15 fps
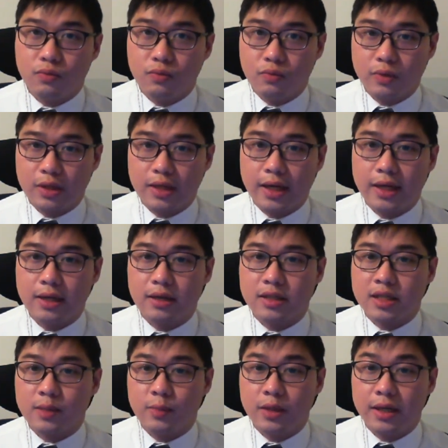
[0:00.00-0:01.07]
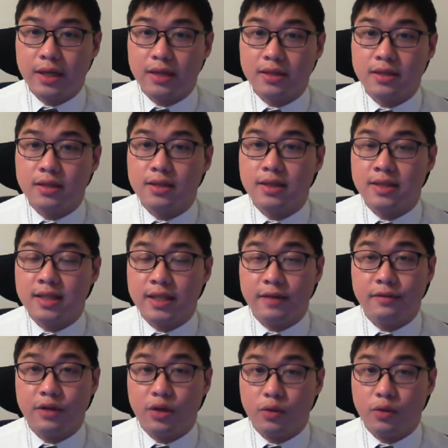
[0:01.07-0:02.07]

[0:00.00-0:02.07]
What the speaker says: relying on someone else to see if they're